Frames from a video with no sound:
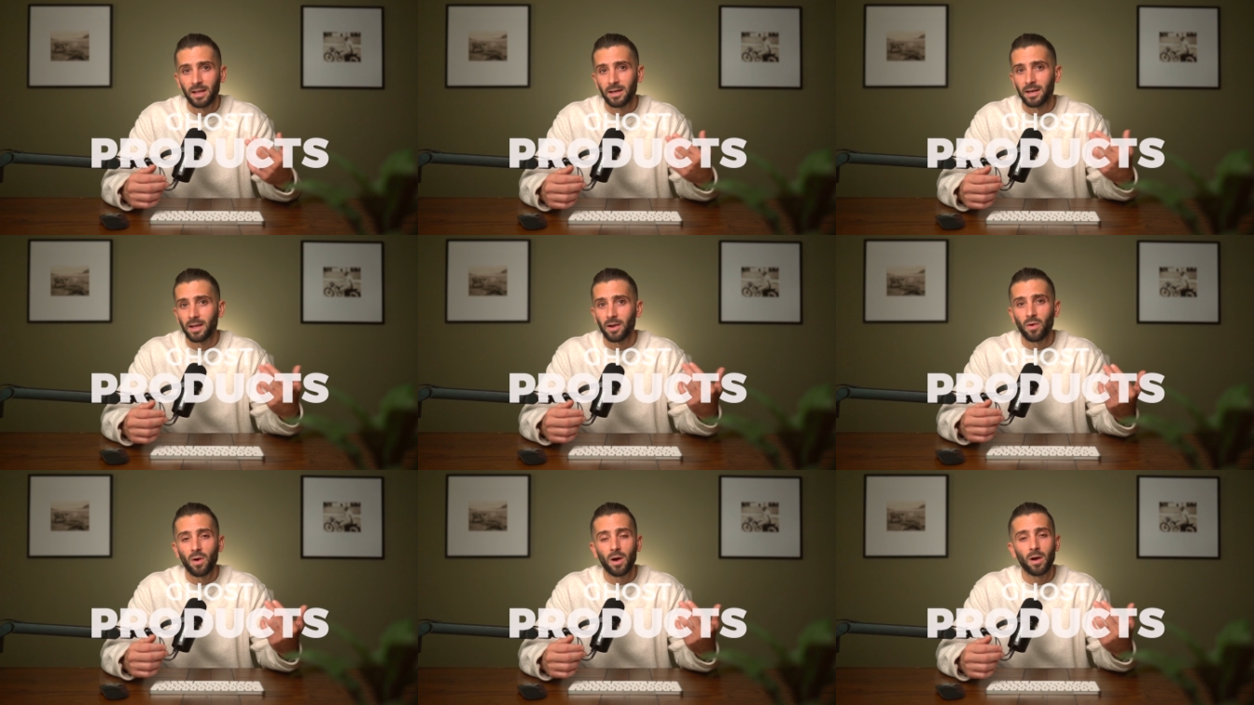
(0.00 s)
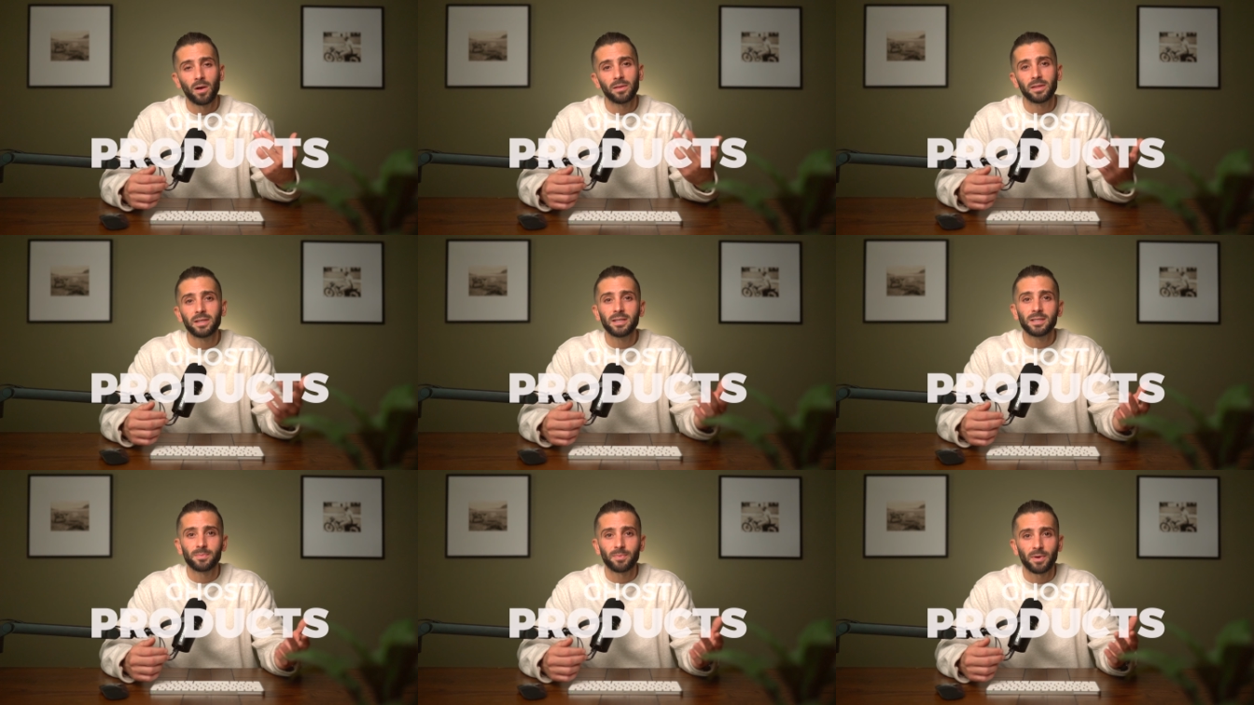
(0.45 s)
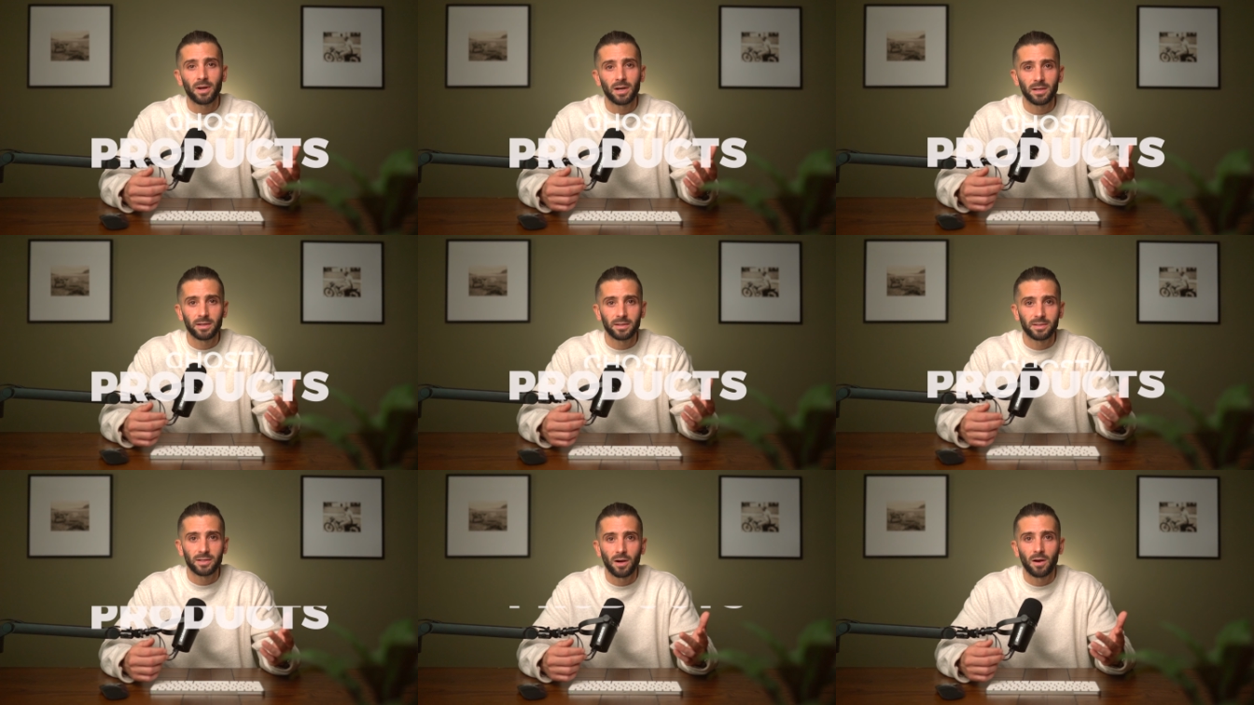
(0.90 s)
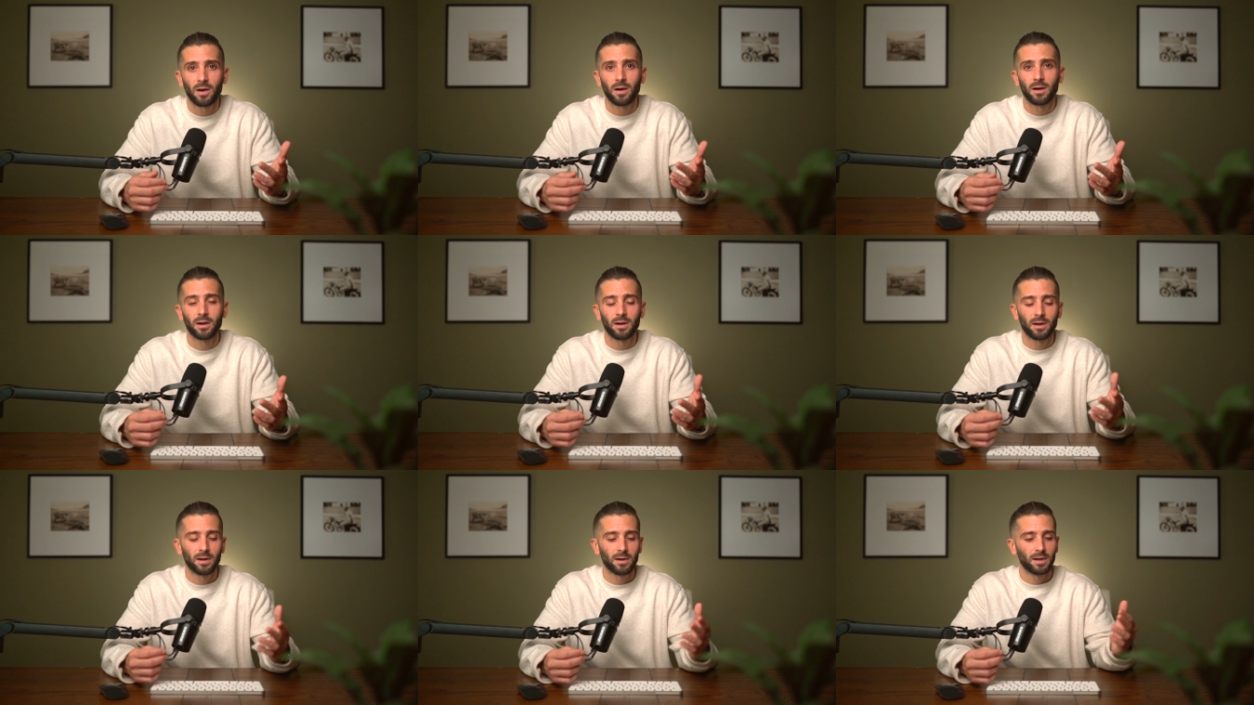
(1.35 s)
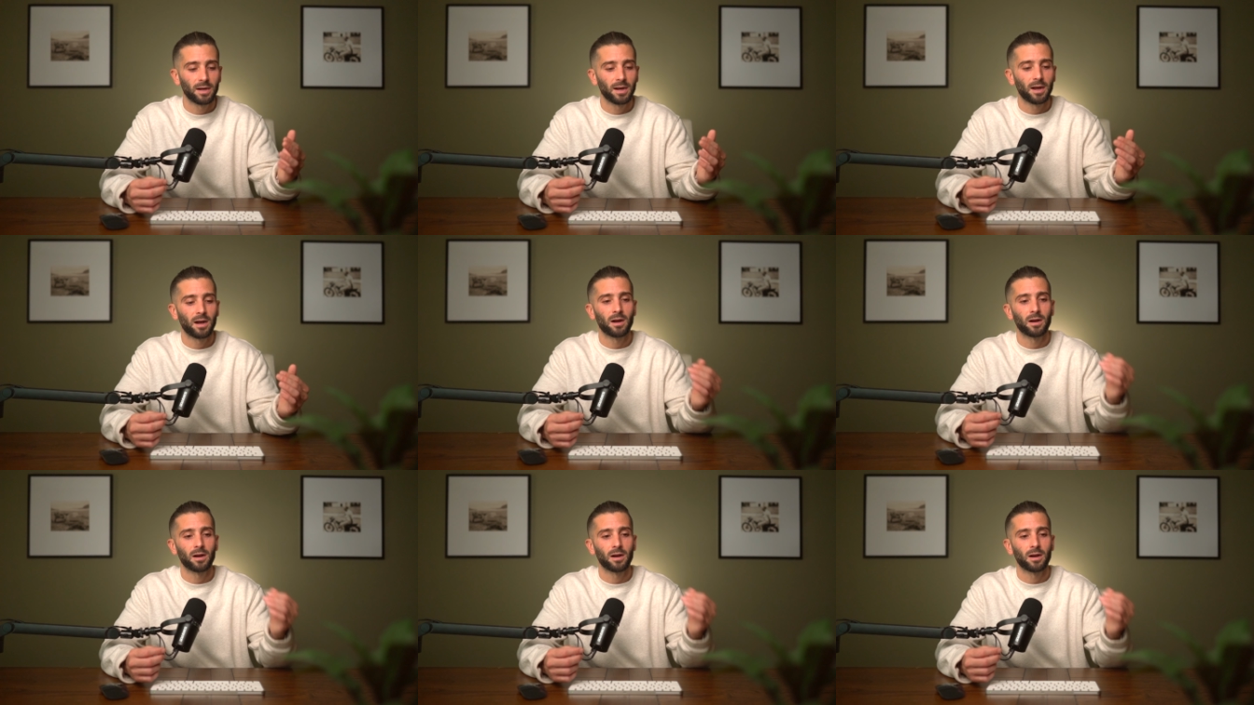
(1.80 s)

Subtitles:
Now, all these products are